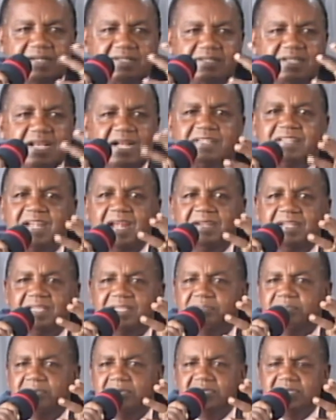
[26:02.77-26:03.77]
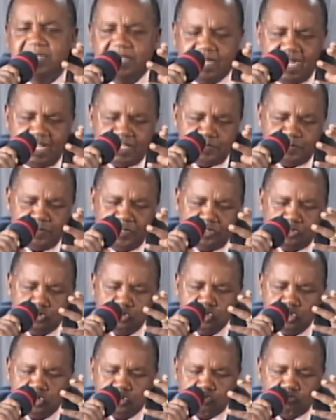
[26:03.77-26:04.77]
satanic music has been
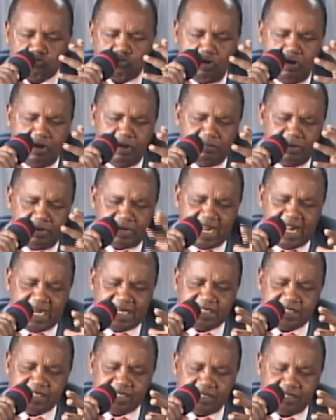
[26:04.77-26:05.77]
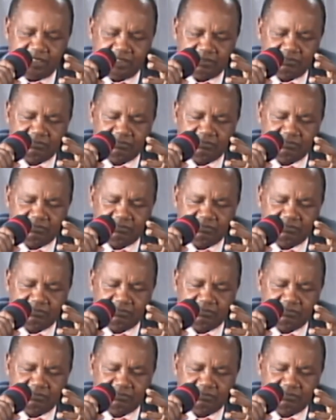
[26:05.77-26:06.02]
to destroy morality.